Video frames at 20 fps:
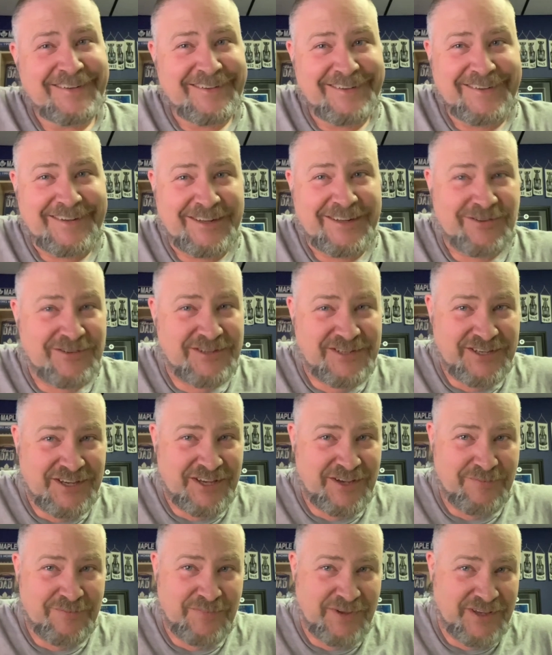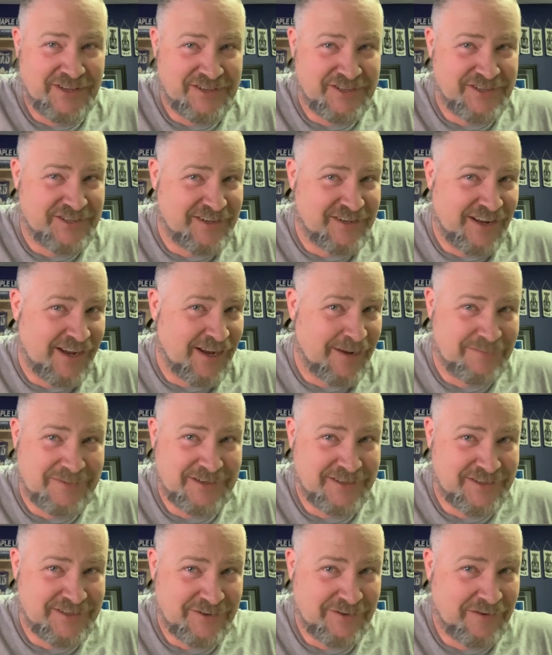I don't see him being stopped
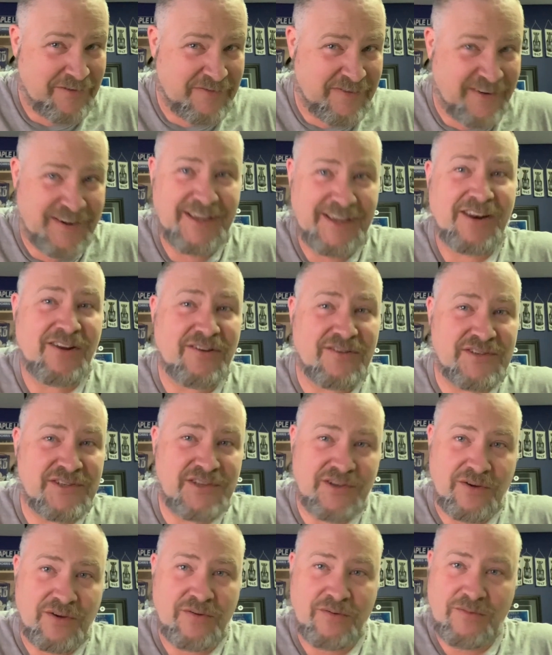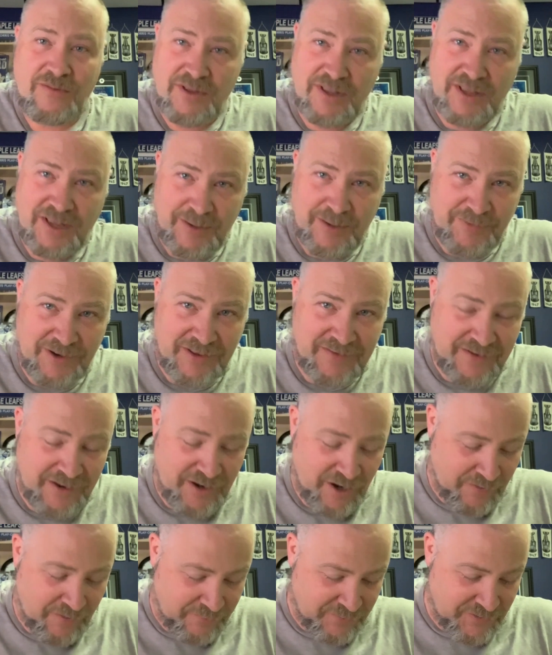until final. So I'm going to take
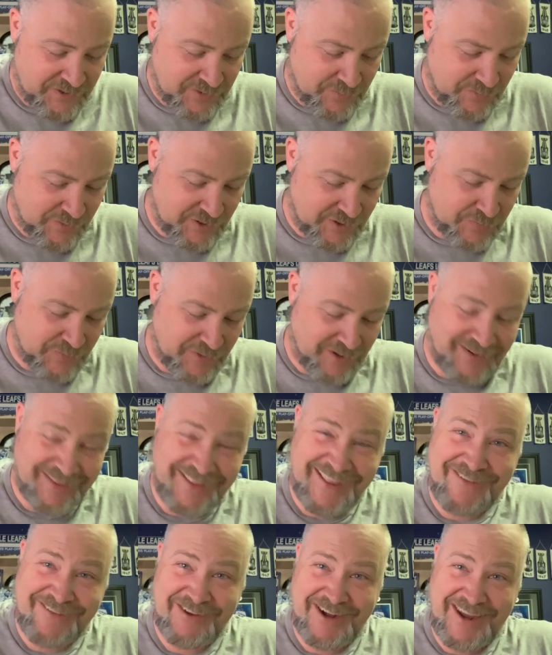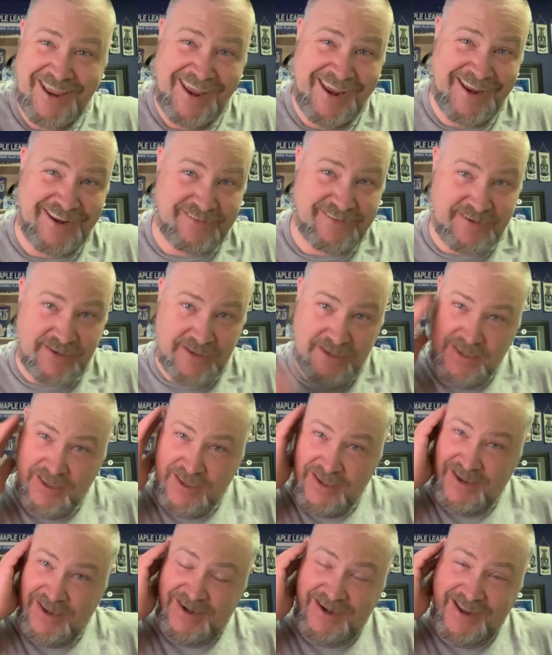Humphries to win this one 11-8.
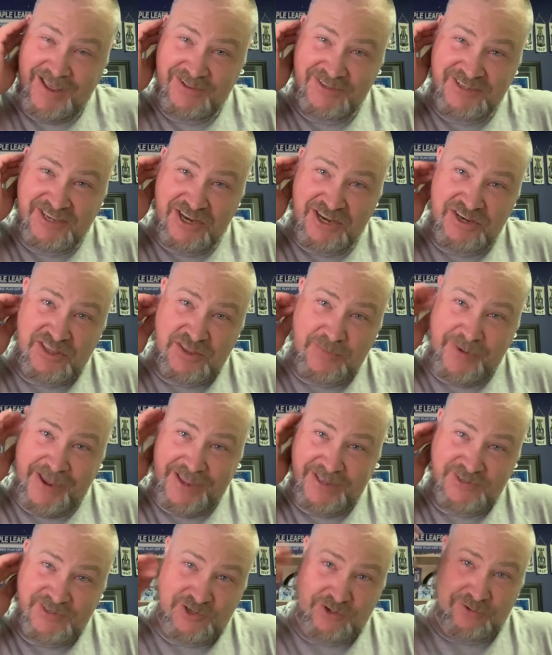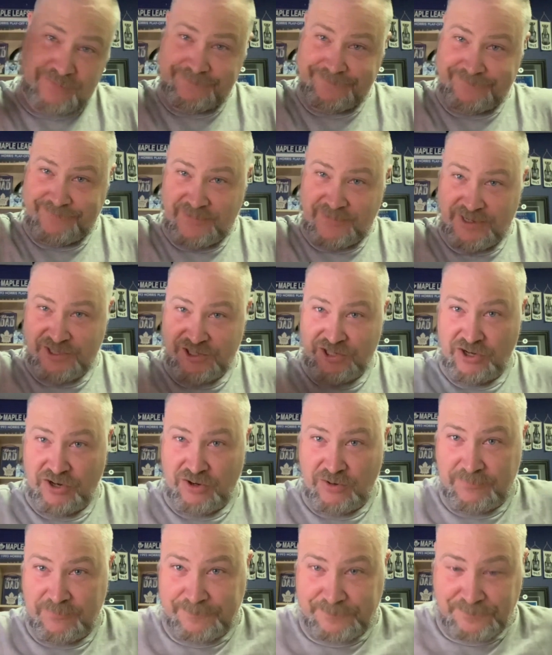Now let's get into the bet. So as you
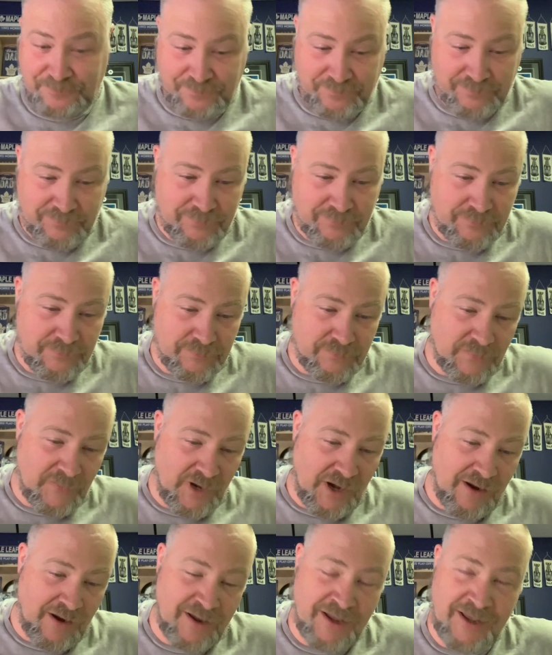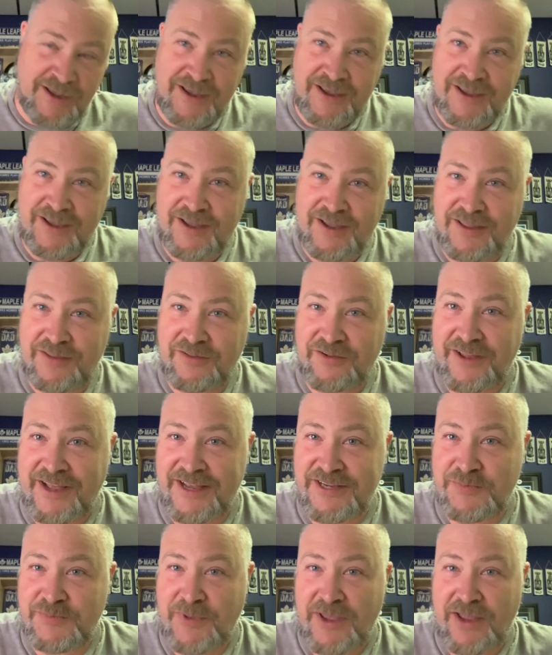know, the
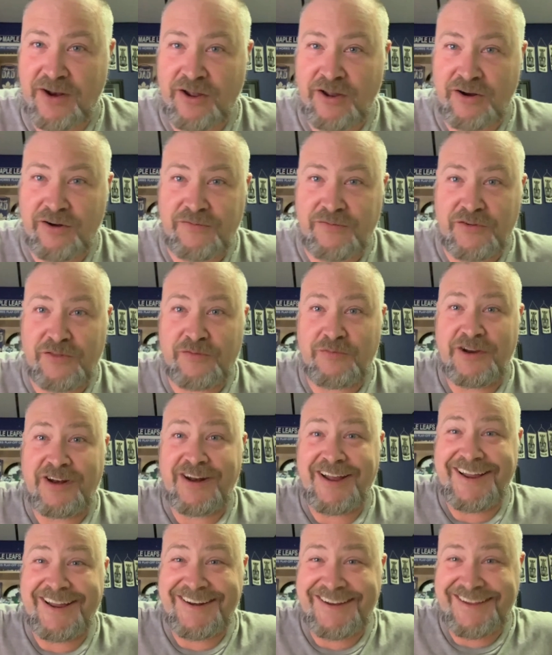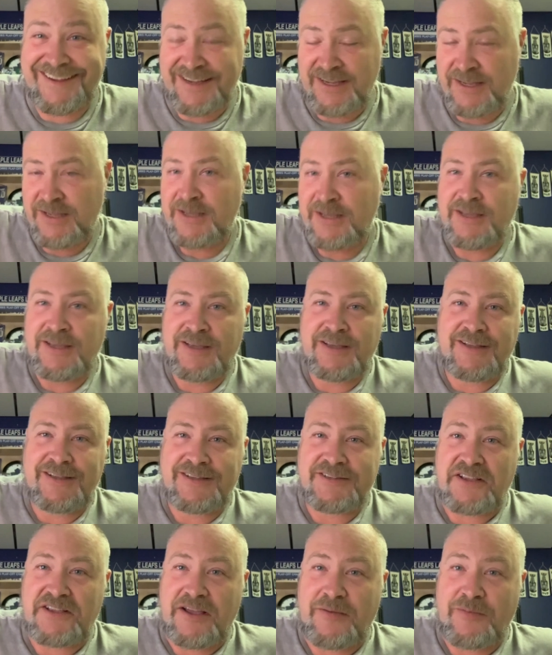last bet 100 for 390.
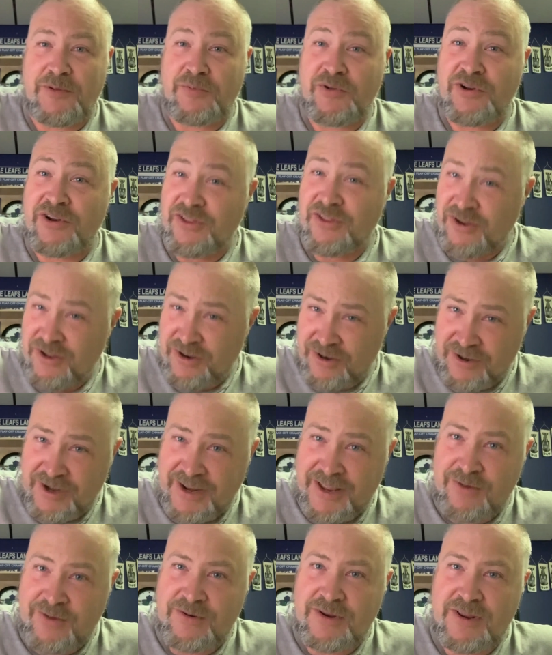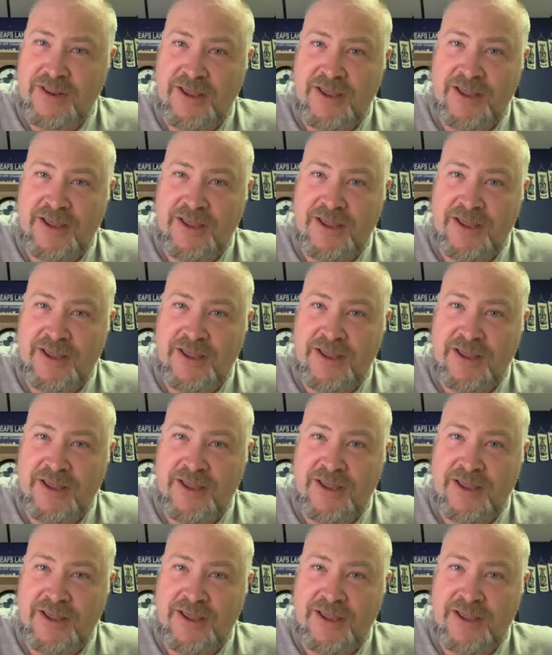So I'm going to put another 100 down.